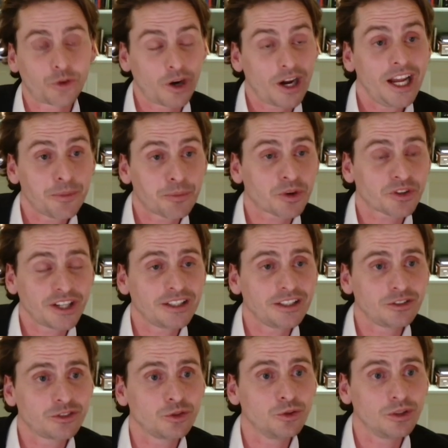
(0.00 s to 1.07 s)
for
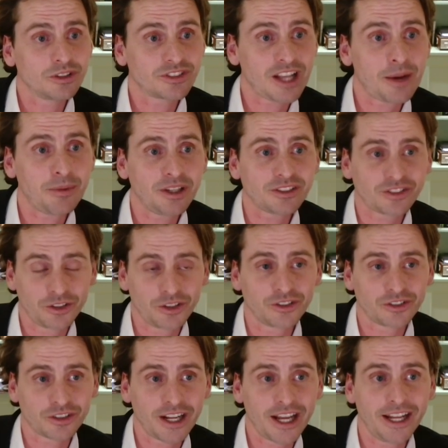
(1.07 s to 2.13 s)
80% into established, so
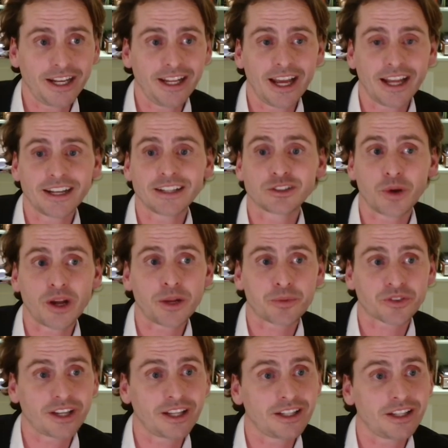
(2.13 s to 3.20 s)
those are 80, and then
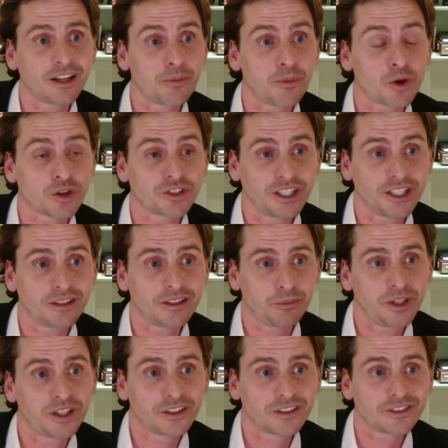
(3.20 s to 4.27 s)
20% in
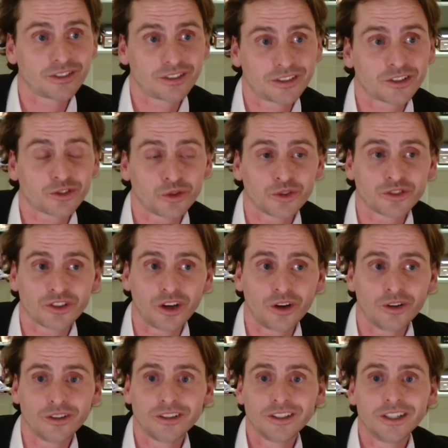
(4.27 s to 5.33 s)
emerging because there's
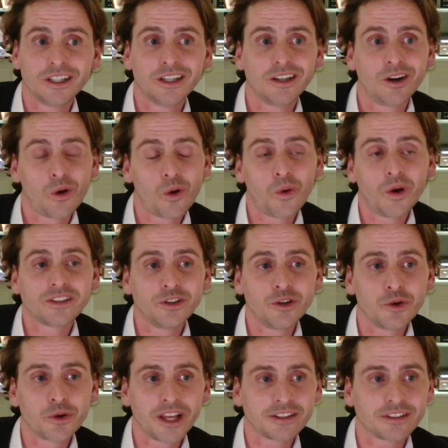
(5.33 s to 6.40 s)
also always
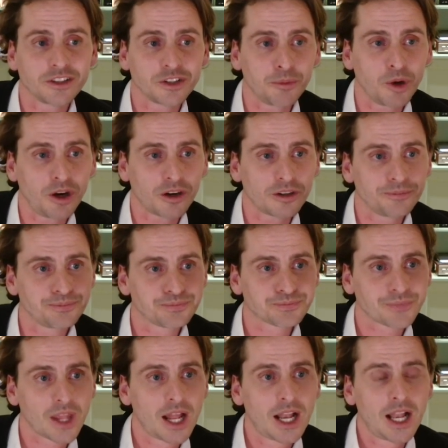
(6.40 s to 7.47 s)
new kids on the block.
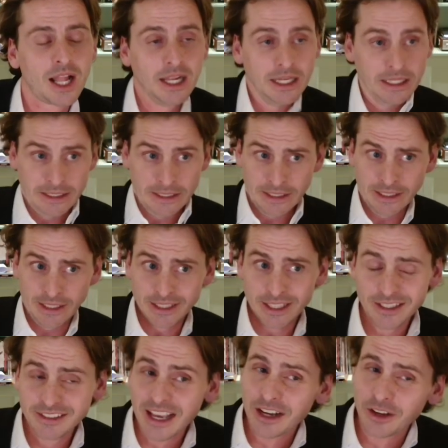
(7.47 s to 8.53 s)

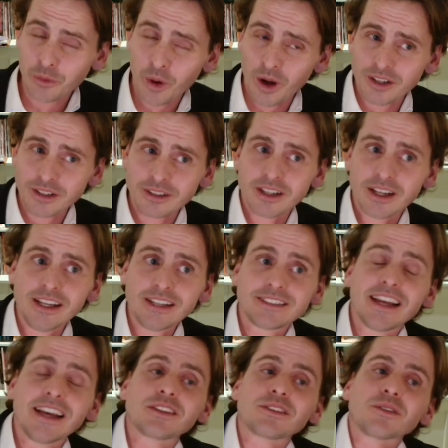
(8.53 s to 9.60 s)
And the second one
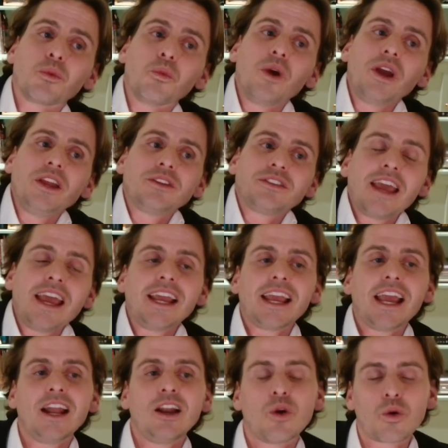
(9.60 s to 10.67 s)
is that when you
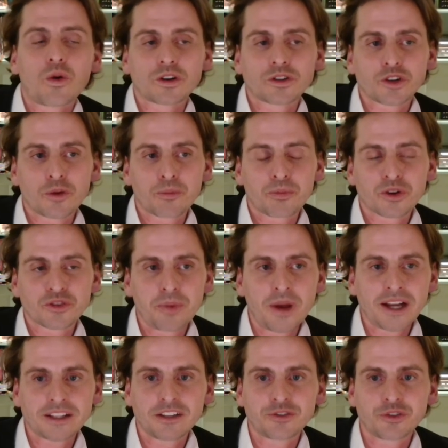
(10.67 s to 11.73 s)
take a longer term
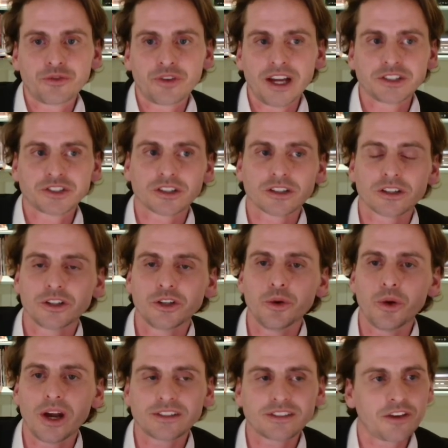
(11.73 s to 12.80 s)
perspective to venture,
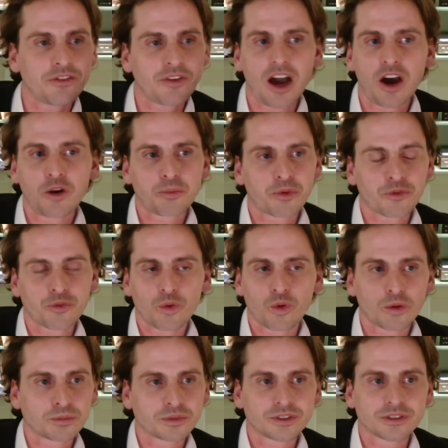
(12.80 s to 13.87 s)
US have
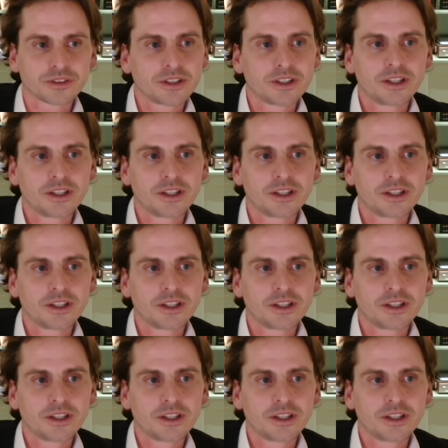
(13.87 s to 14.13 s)
outperformed